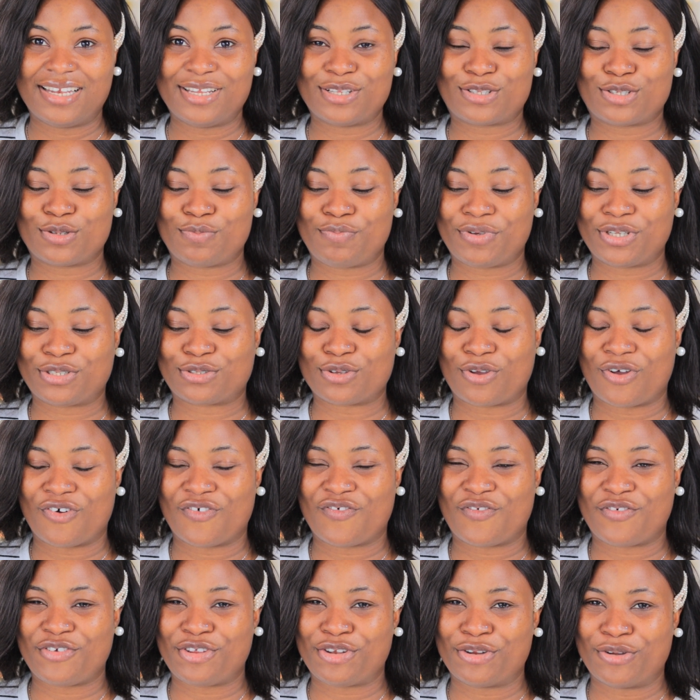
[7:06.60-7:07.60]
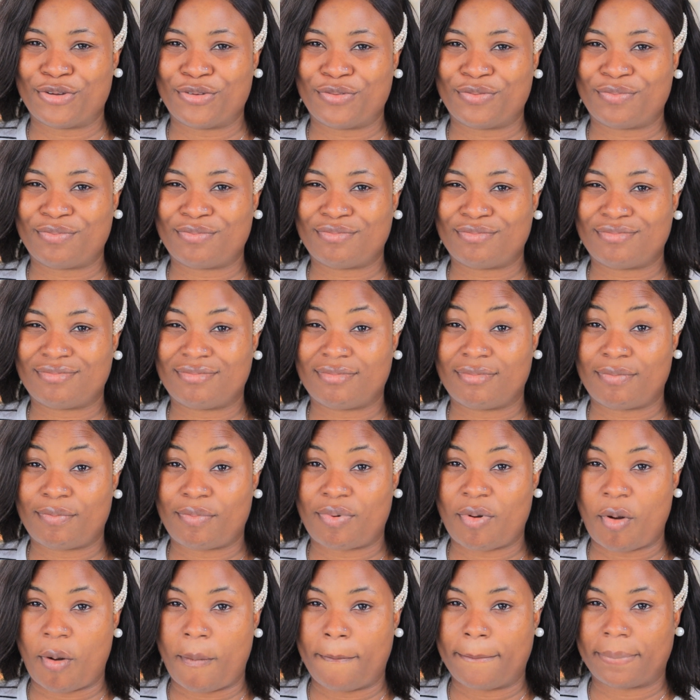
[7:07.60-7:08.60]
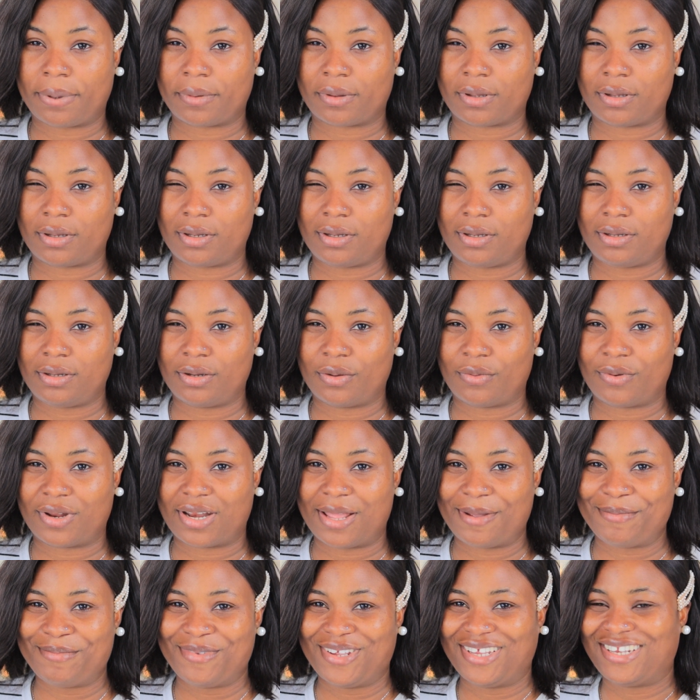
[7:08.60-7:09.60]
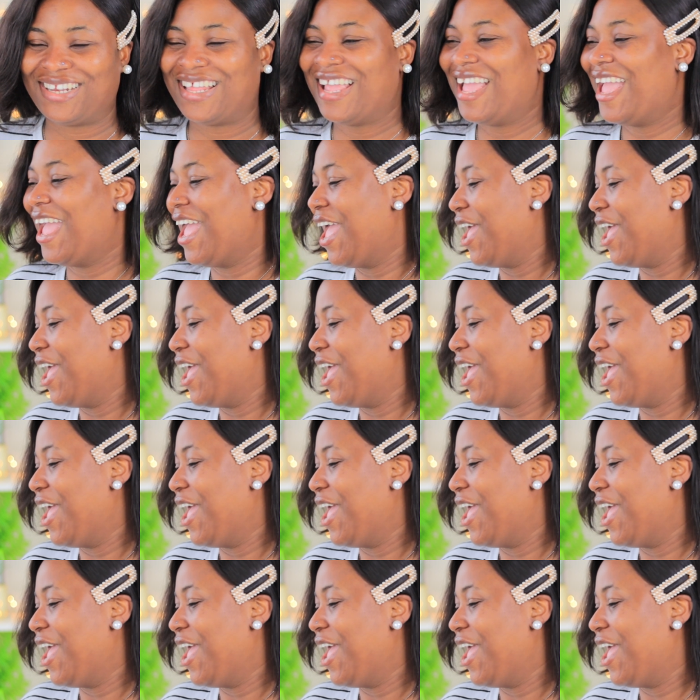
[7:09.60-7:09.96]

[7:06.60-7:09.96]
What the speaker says: a little bit of, you know, pop, you know what I mean.